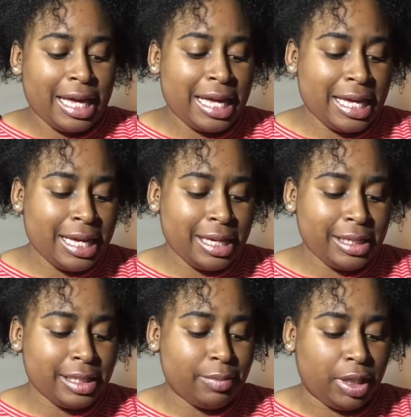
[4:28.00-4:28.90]

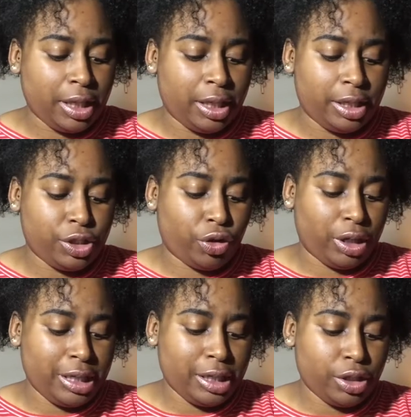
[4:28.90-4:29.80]
ends because your
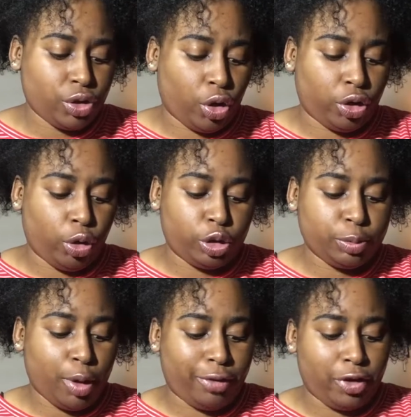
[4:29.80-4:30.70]
ends are the
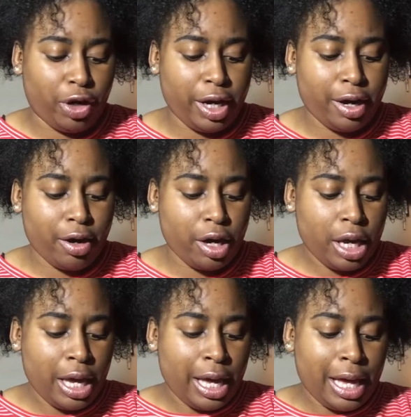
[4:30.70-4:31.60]
oldest part of your hair
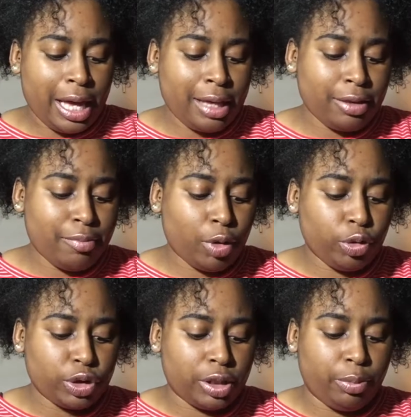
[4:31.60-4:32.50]
and the
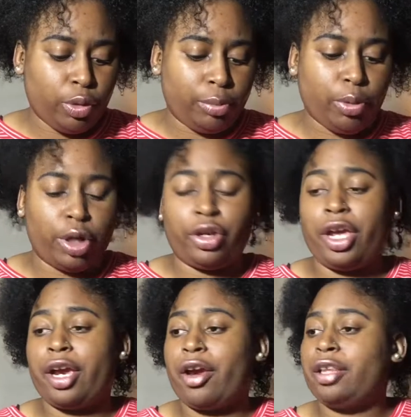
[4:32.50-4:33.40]
most important part of your
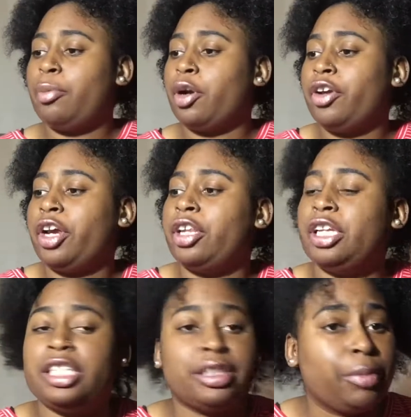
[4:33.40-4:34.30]
hair and the part of your hair that
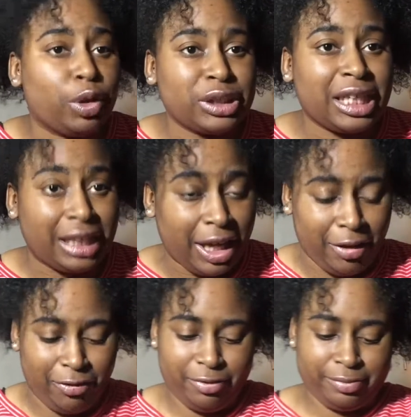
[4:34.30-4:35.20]
needs the most
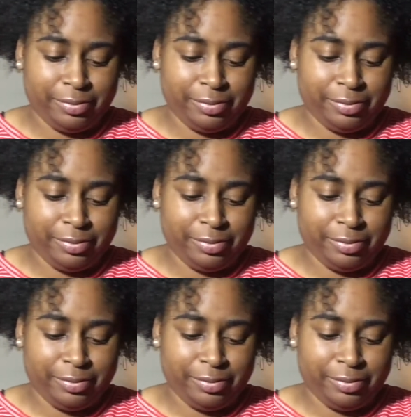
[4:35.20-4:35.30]
love.